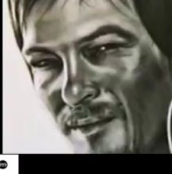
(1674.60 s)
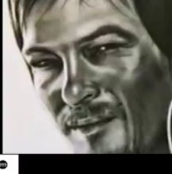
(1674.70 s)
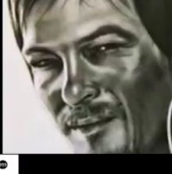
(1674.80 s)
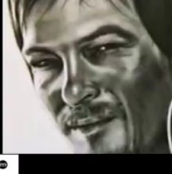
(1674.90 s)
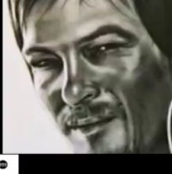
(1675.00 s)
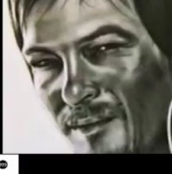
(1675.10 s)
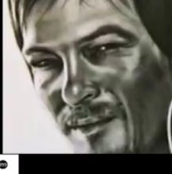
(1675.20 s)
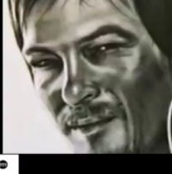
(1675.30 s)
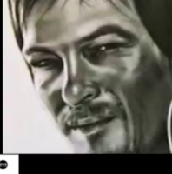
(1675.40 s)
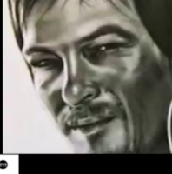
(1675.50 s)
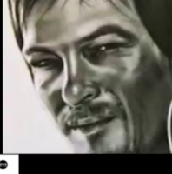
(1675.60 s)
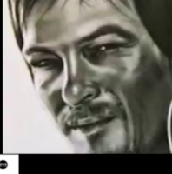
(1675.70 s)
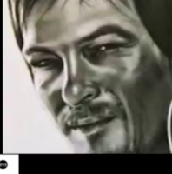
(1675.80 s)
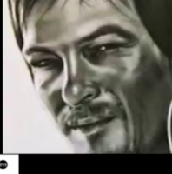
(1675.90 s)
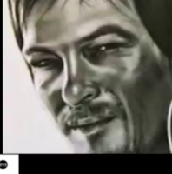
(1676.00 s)

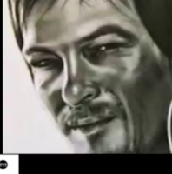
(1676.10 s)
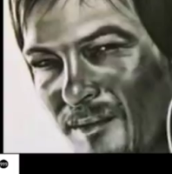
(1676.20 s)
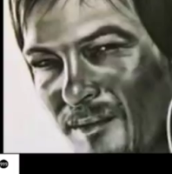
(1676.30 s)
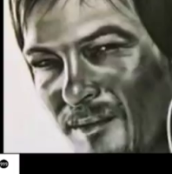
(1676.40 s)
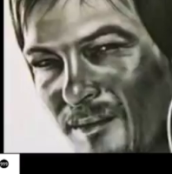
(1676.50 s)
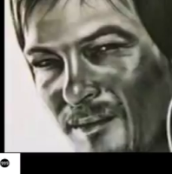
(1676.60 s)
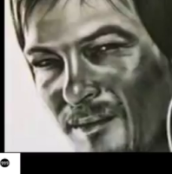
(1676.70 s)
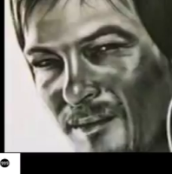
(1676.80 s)
Nothing is said.